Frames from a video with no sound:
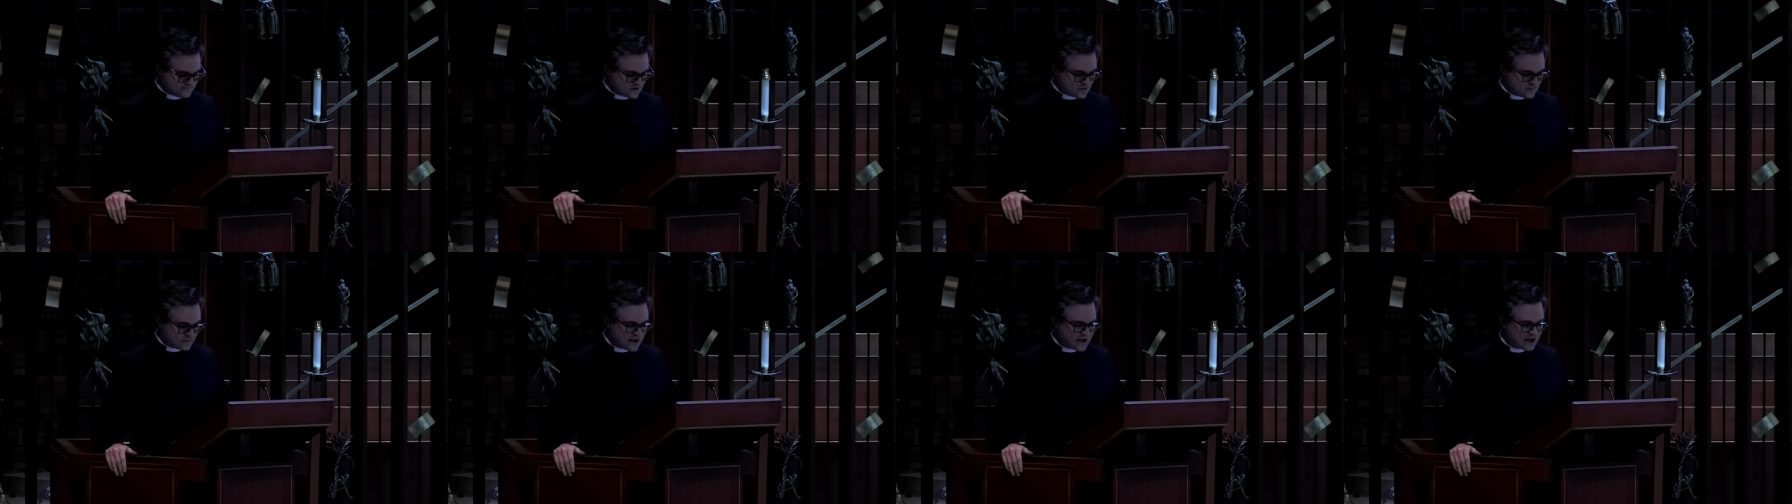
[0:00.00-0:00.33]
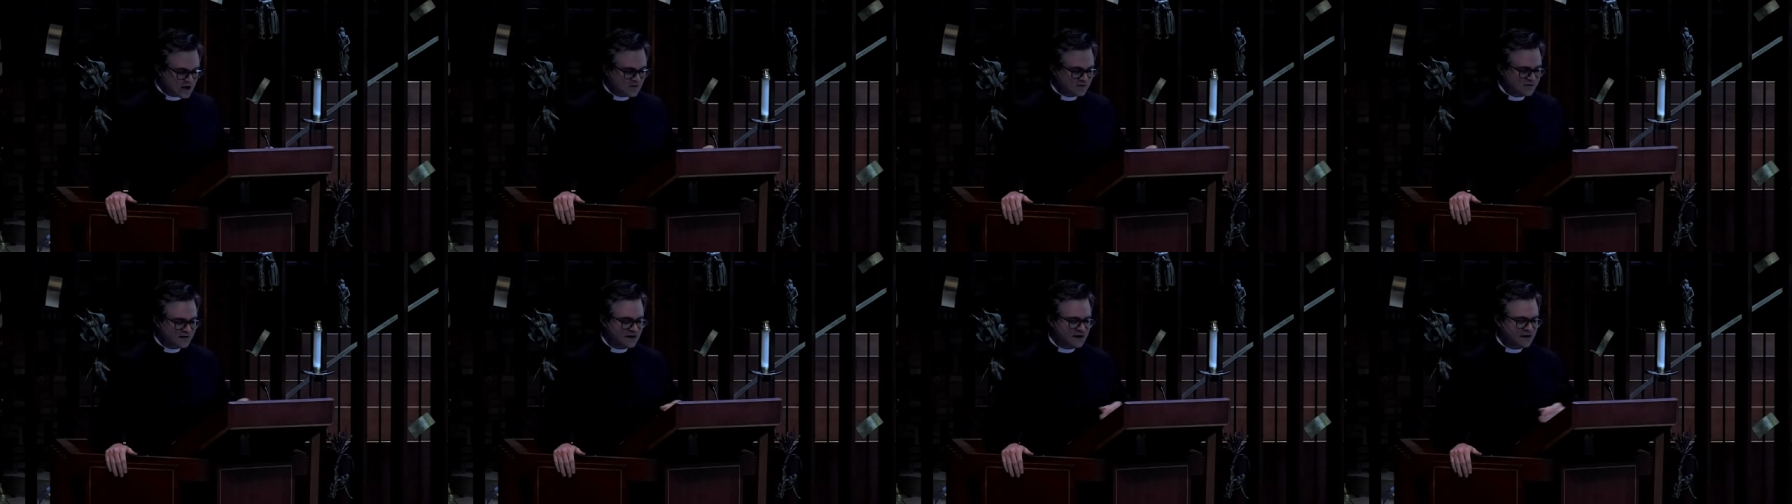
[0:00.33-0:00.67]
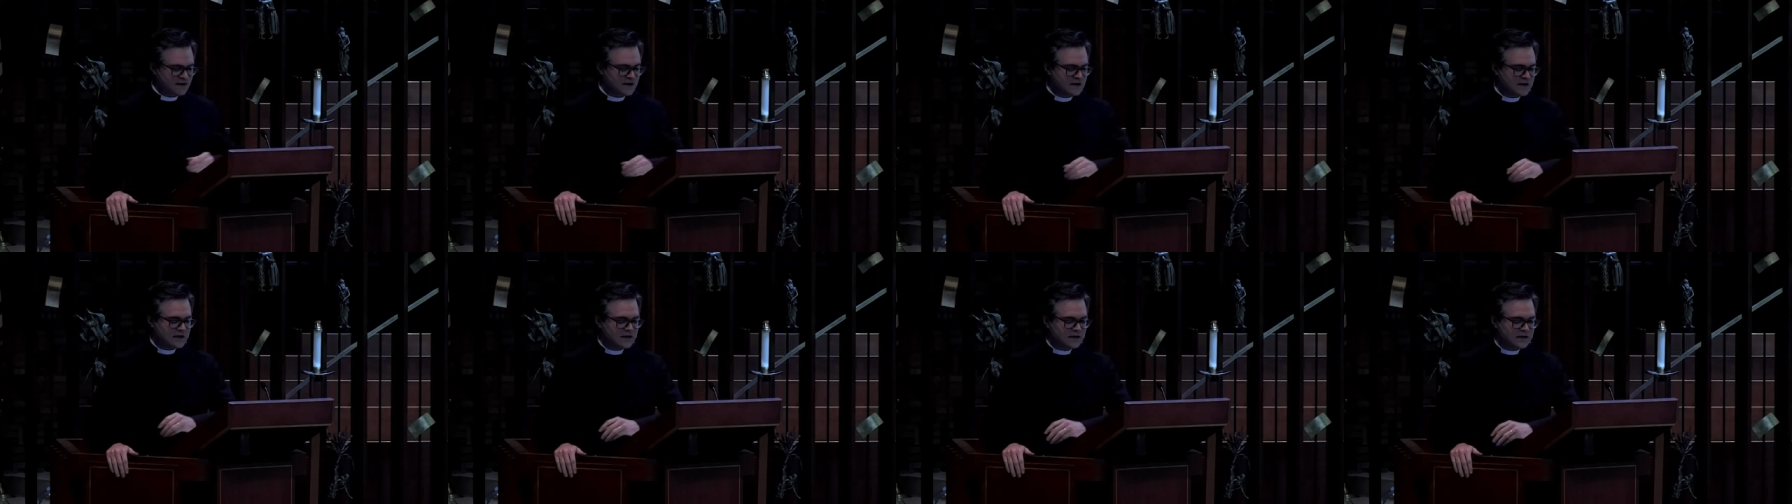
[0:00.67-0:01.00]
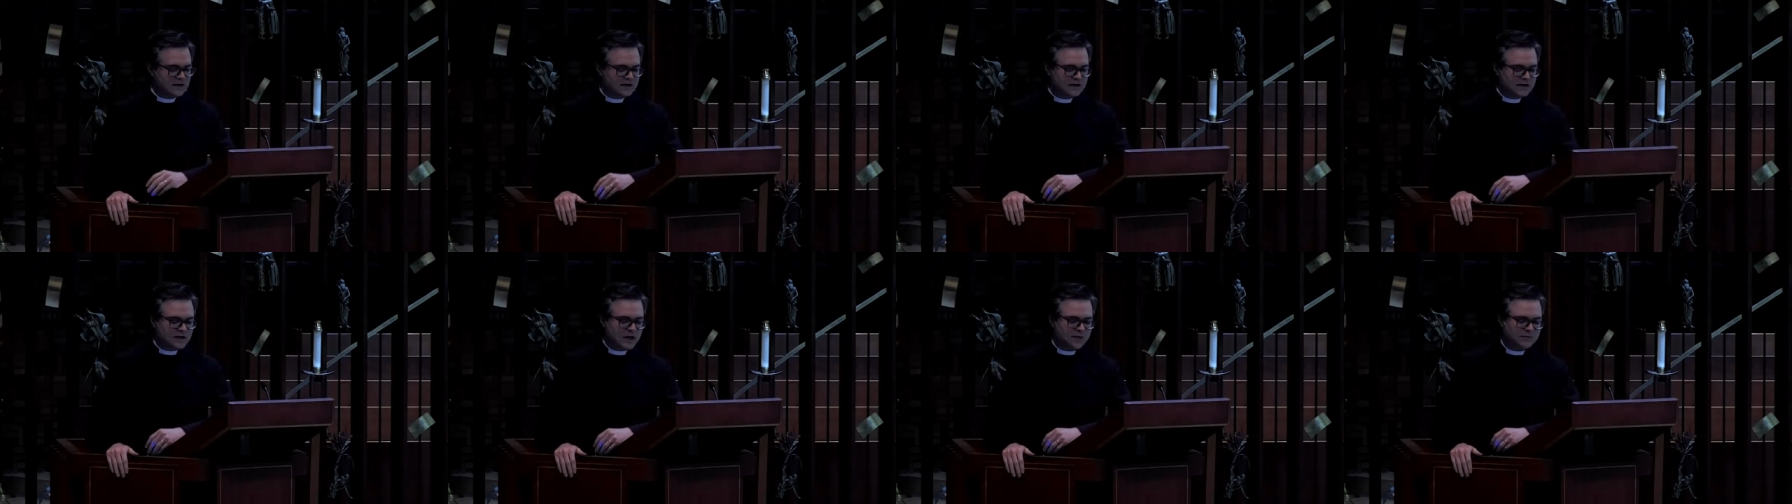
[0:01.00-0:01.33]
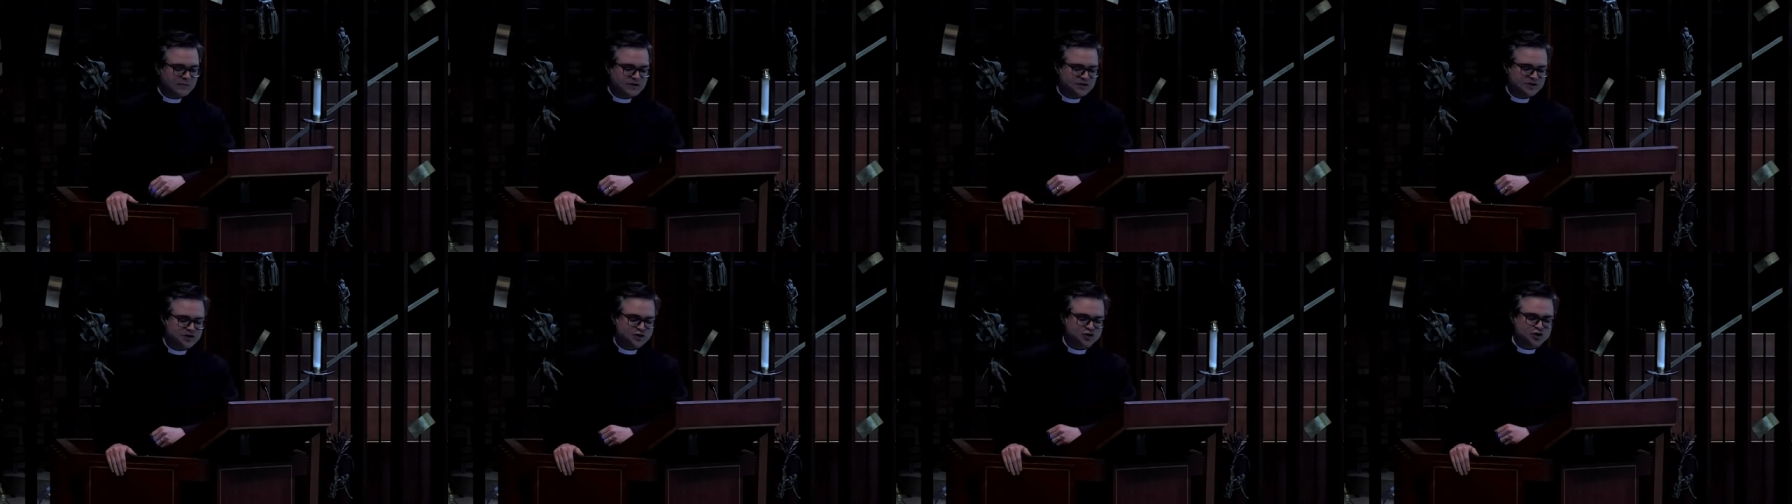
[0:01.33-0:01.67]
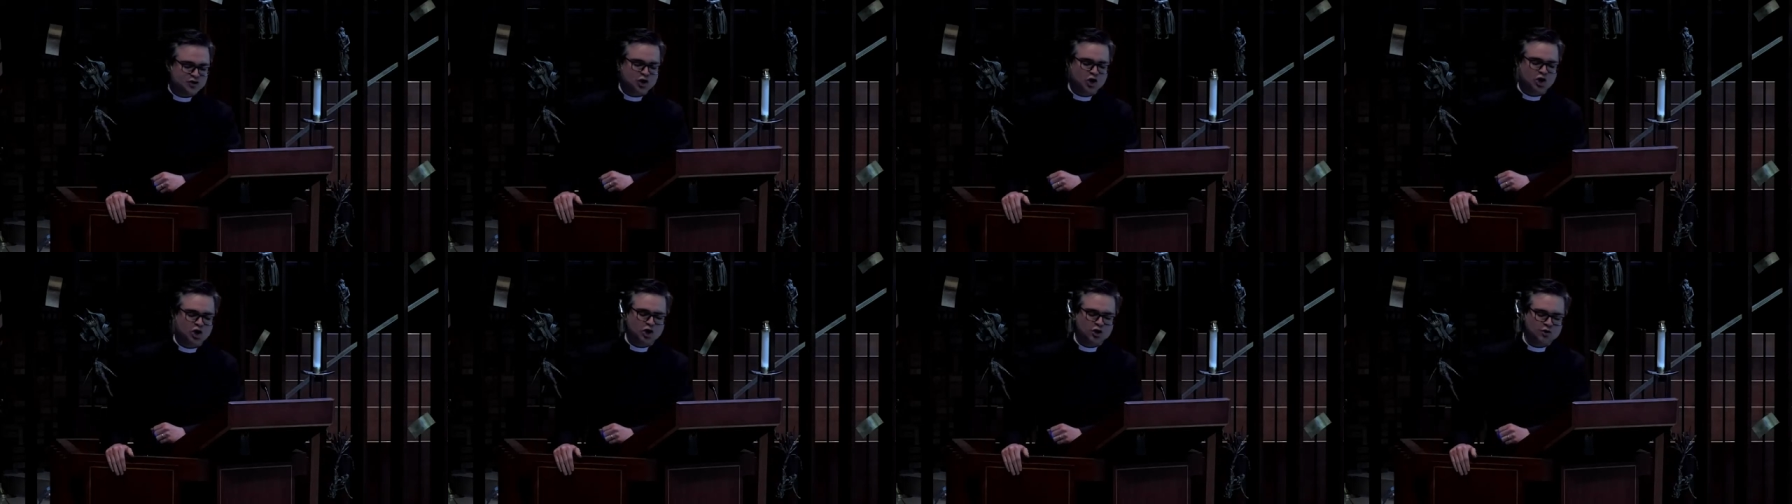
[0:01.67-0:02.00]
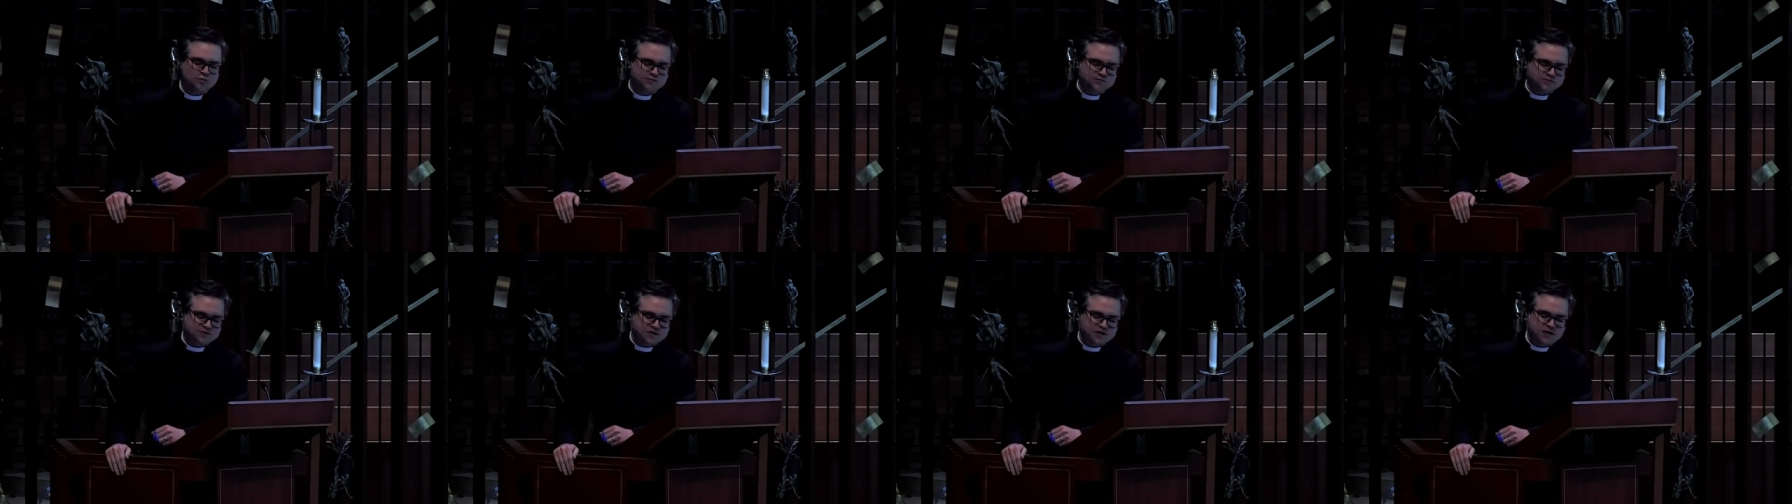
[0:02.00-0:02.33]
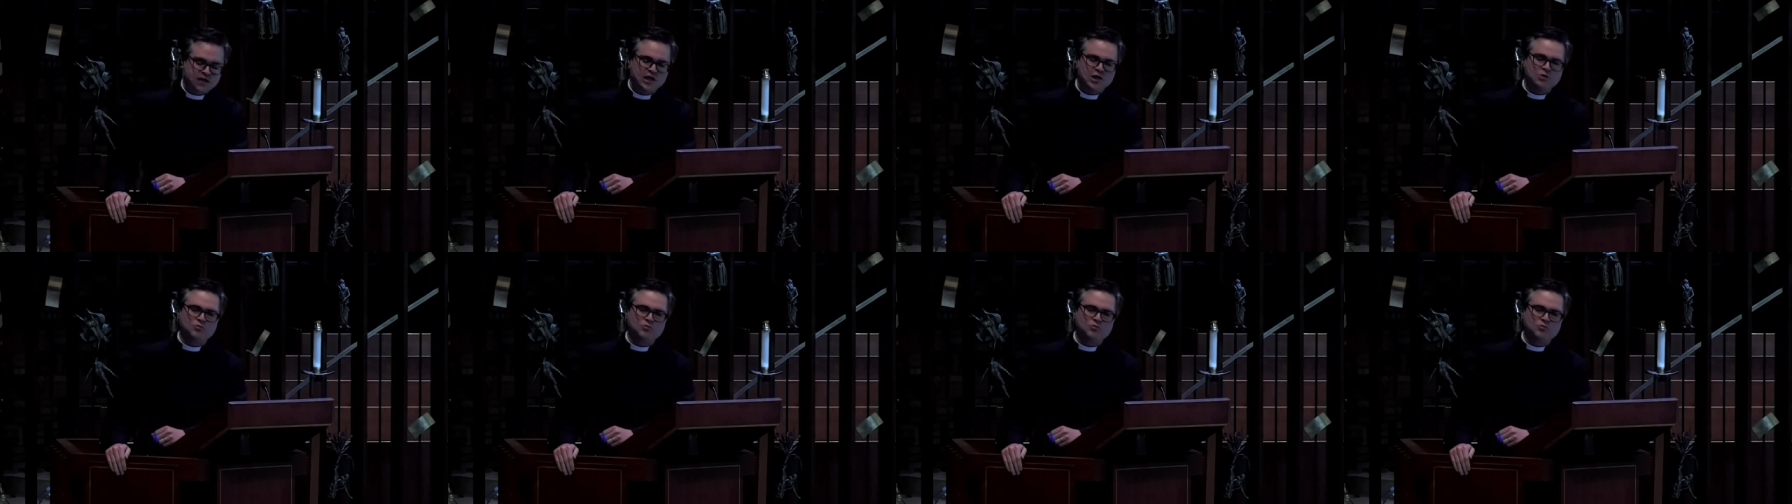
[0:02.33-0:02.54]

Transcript: the pain of coming to terms